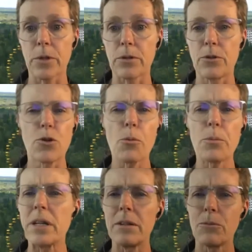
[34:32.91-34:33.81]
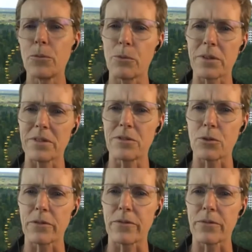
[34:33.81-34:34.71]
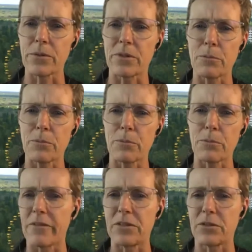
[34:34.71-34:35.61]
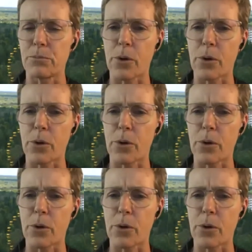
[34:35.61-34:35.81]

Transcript: You know, it wasn't sort of, some of these